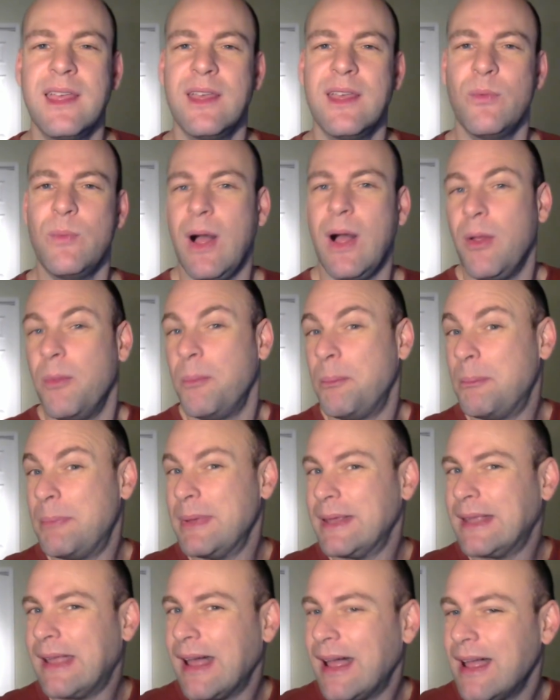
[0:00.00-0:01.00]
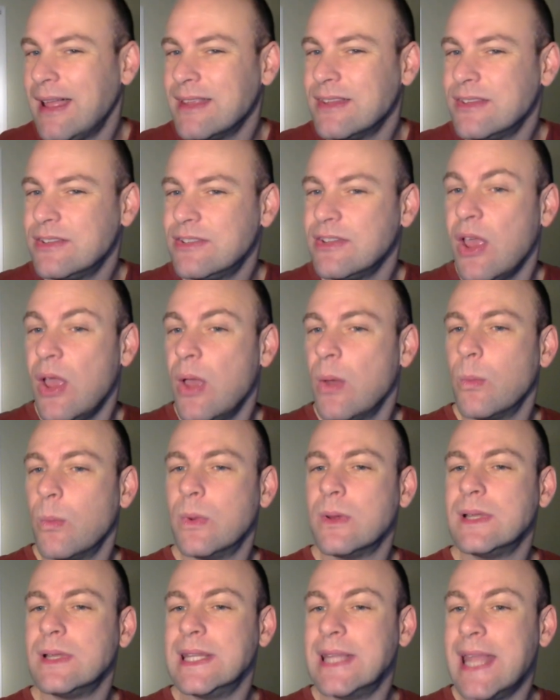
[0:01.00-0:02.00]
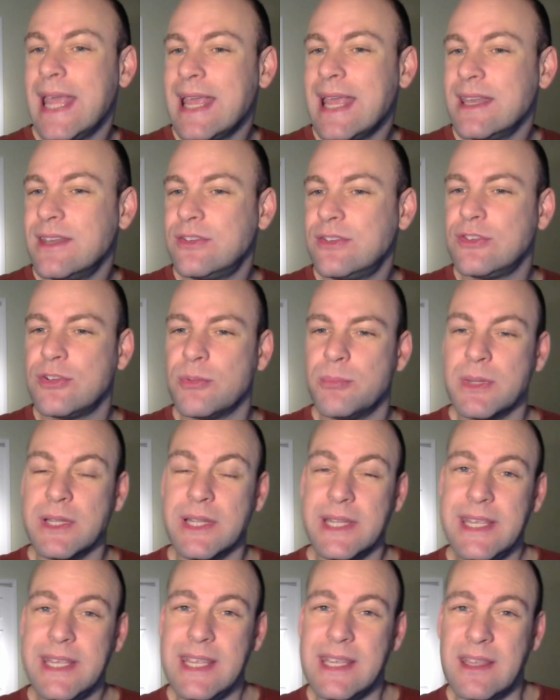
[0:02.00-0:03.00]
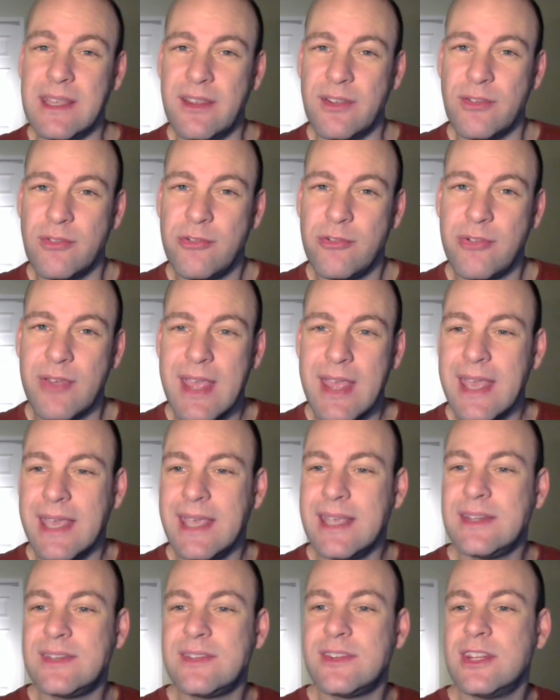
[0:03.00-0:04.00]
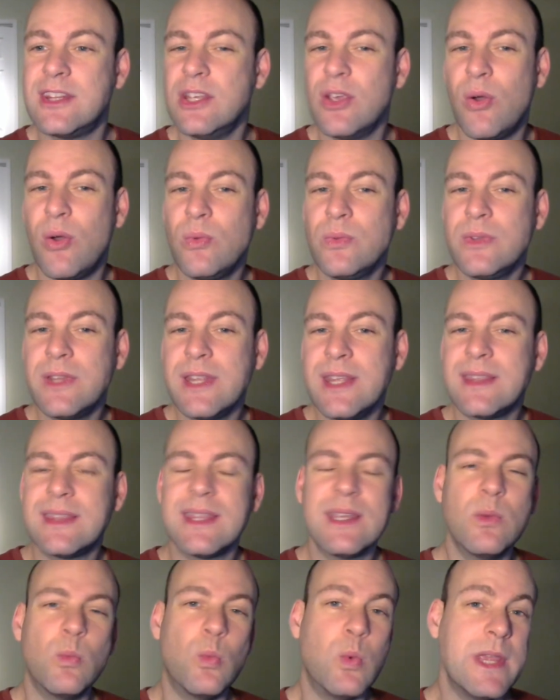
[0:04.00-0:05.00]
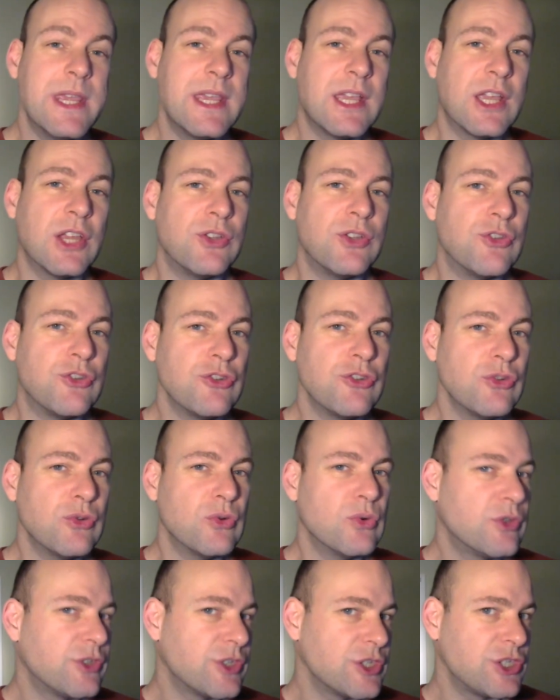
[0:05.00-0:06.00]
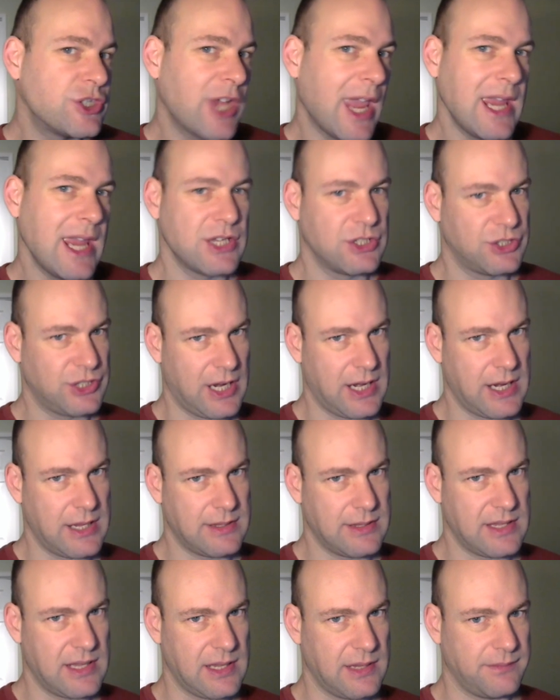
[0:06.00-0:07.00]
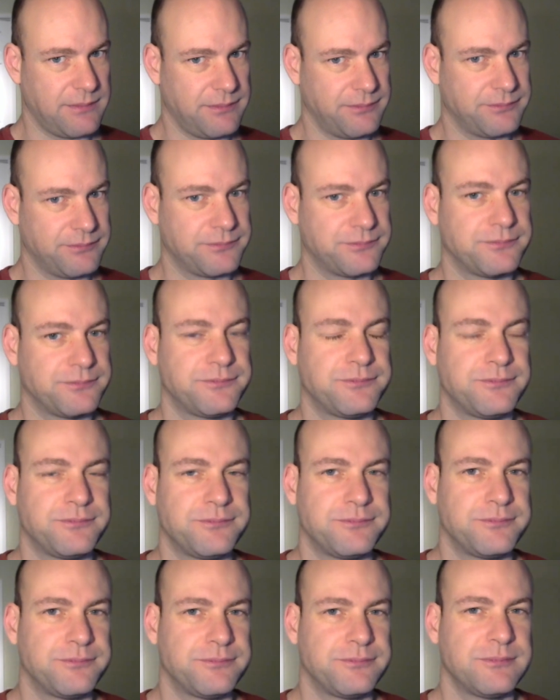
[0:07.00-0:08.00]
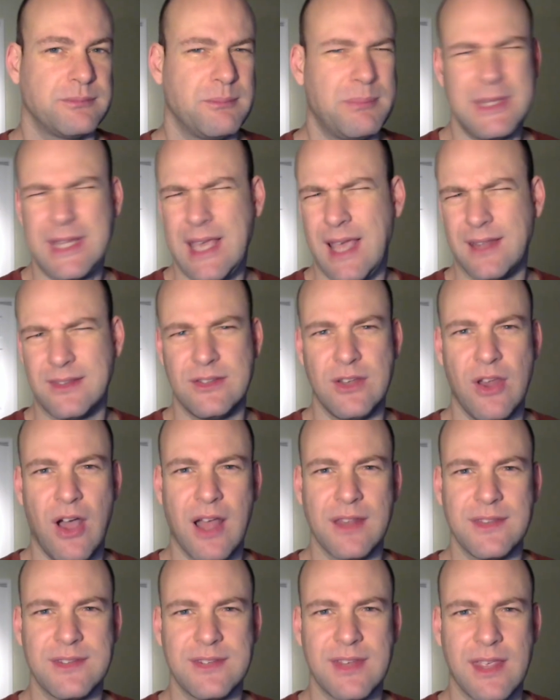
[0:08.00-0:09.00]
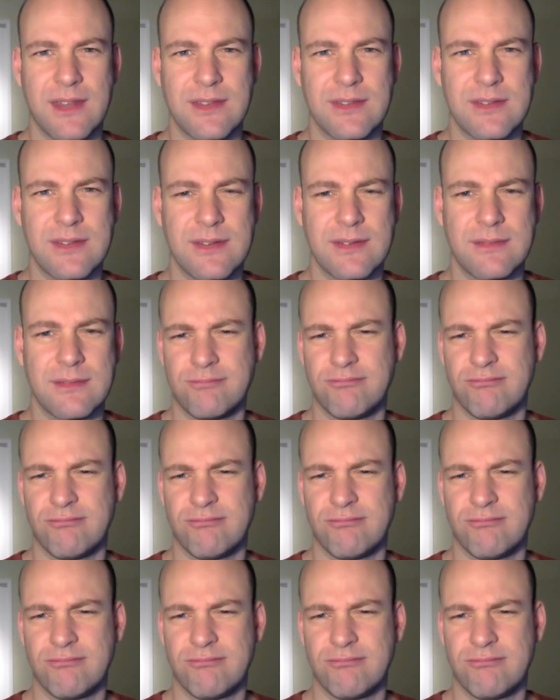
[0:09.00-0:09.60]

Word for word: Well, because we're led to believe it's the only thing we can do to change anything. But that's nonsense.